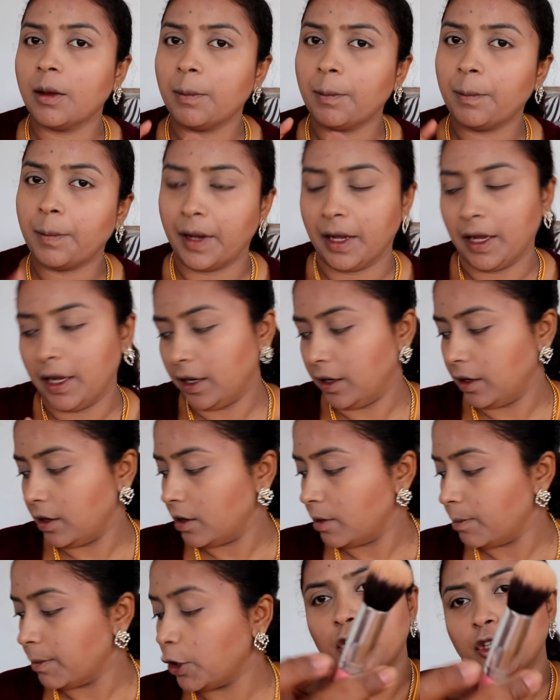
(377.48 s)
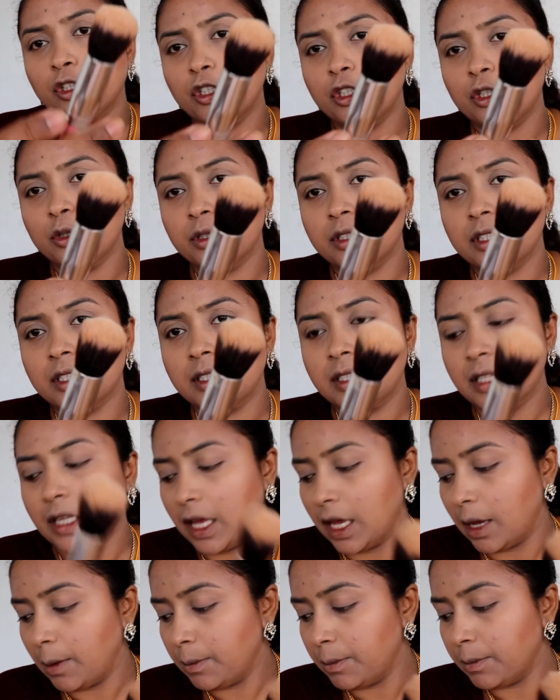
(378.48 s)
paying. I'm going to use the
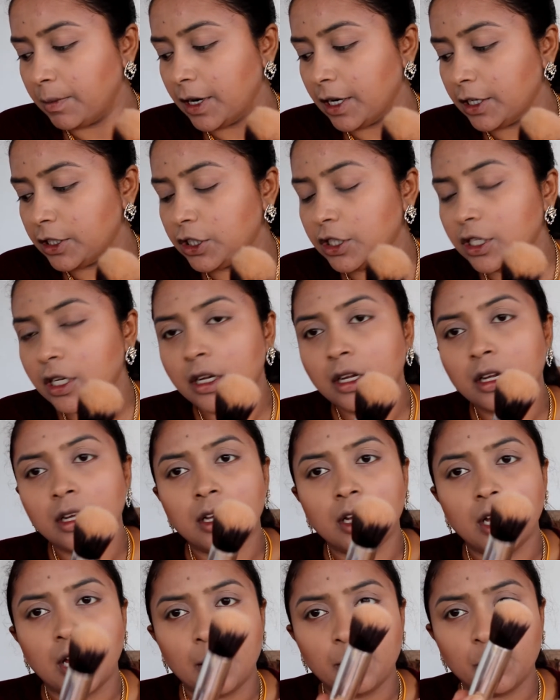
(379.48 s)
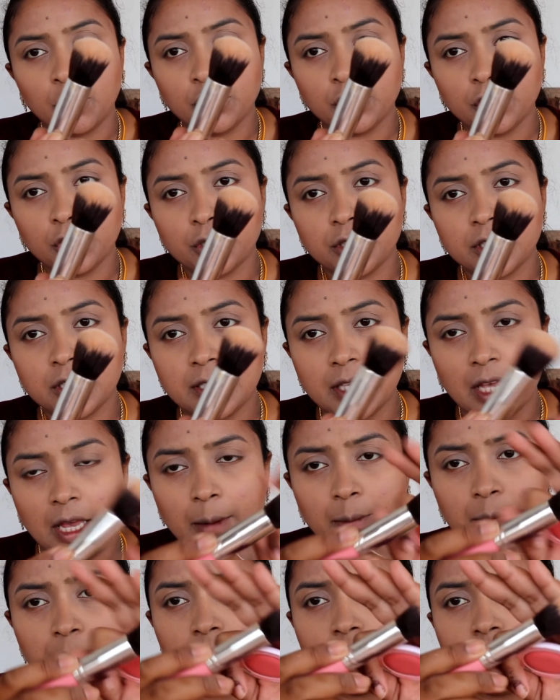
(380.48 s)
same brush. I'm going to use the
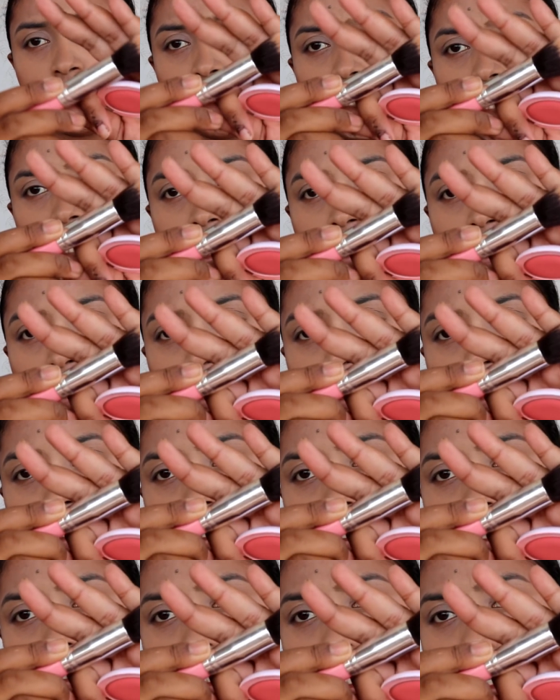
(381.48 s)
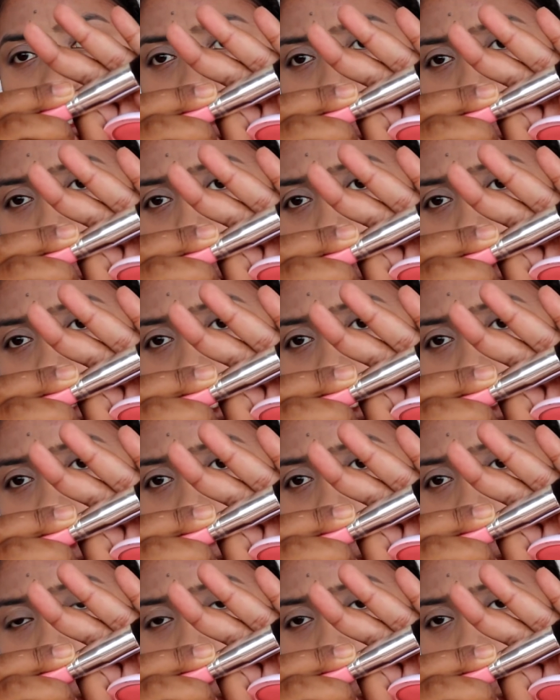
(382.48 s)
same brush as for like
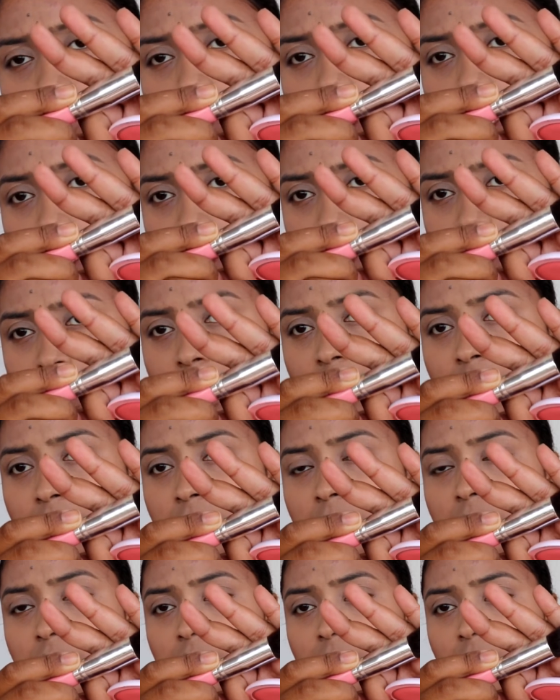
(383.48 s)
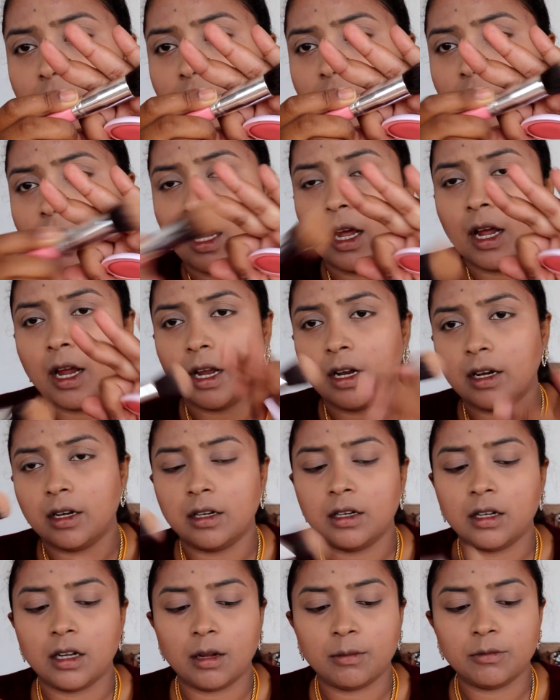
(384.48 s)
I've used for concealer,
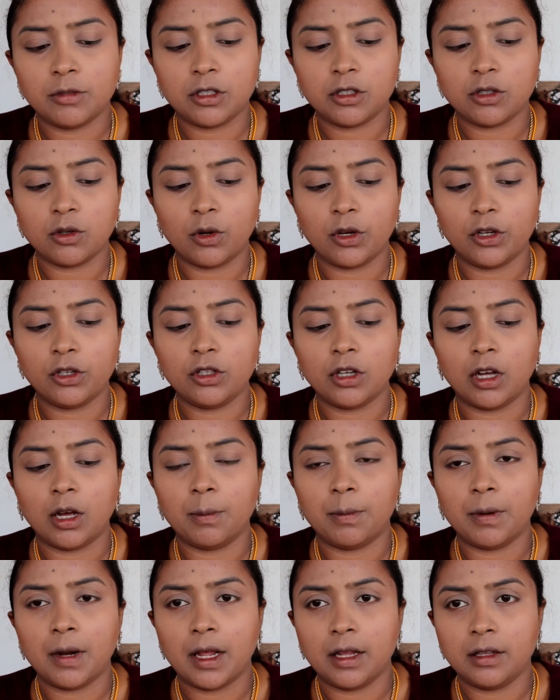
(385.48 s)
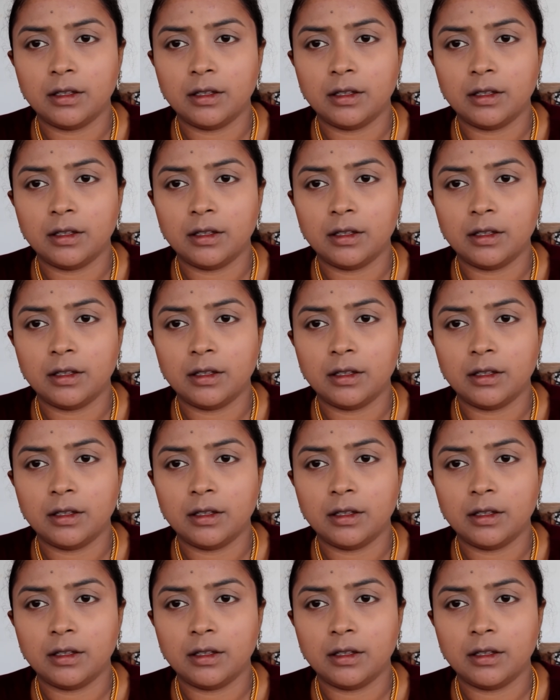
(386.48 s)
and I'm just going to apply